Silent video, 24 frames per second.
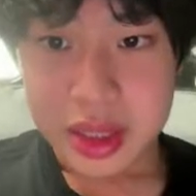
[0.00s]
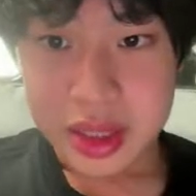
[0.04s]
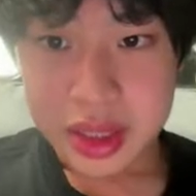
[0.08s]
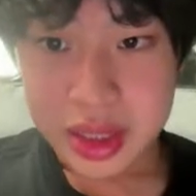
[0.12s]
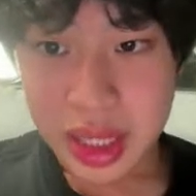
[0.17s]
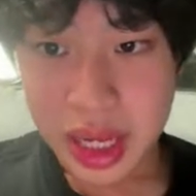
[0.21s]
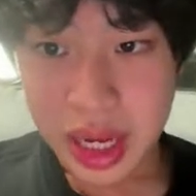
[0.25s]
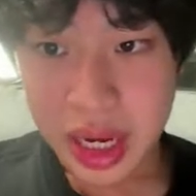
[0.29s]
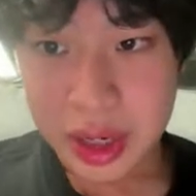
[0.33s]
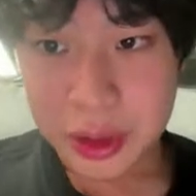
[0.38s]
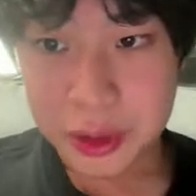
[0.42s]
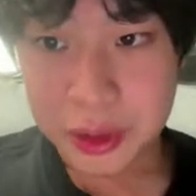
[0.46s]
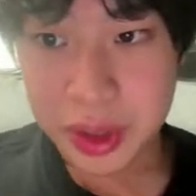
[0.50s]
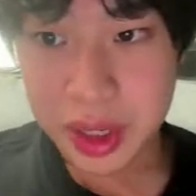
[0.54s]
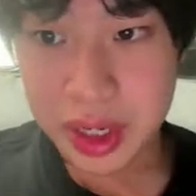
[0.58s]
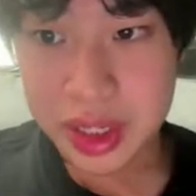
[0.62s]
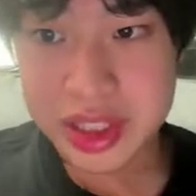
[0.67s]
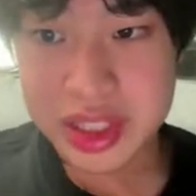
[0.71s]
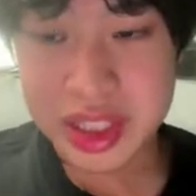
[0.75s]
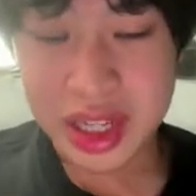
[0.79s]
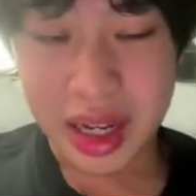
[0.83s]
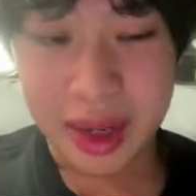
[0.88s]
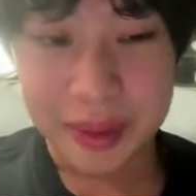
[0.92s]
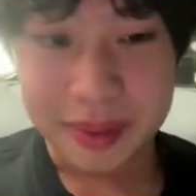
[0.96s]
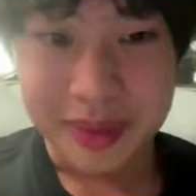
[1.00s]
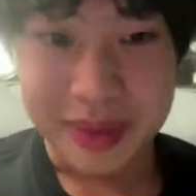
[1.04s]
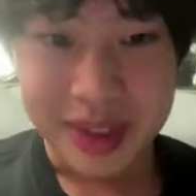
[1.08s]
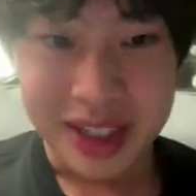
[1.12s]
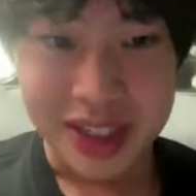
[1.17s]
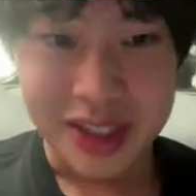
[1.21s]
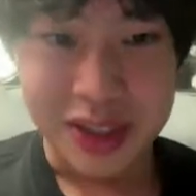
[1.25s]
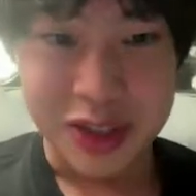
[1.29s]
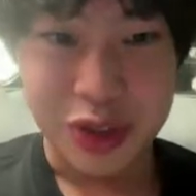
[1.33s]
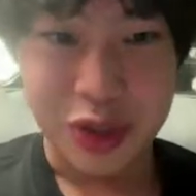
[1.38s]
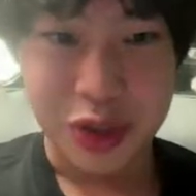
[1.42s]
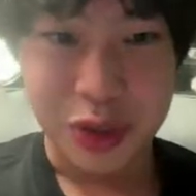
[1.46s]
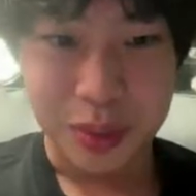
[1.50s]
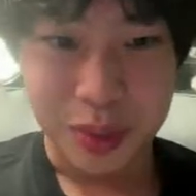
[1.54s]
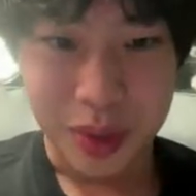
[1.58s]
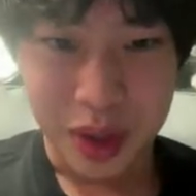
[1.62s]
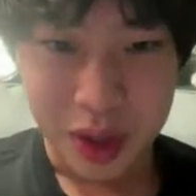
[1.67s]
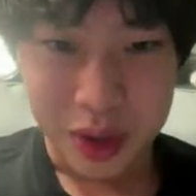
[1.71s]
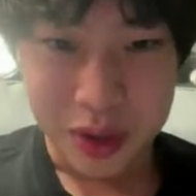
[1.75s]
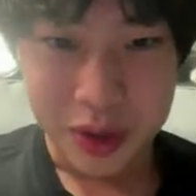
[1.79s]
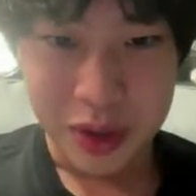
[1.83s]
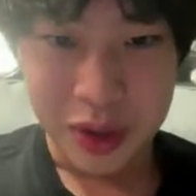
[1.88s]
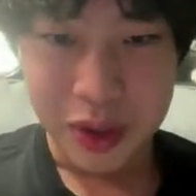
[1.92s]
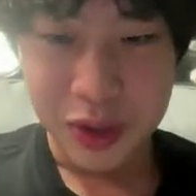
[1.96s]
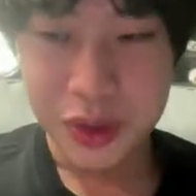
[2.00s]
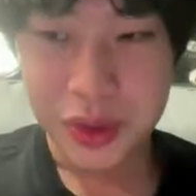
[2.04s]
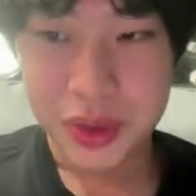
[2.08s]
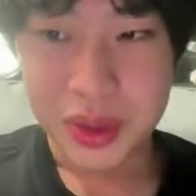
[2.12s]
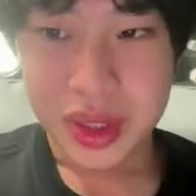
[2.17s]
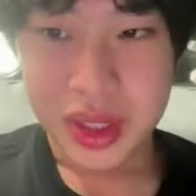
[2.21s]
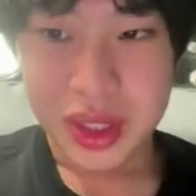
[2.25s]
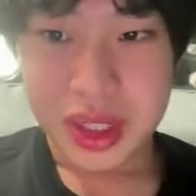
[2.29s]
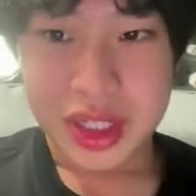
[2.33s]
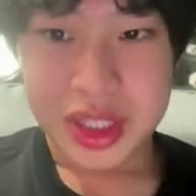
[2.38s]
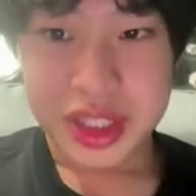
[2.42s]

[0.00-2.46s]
Naira is up next tomorrow.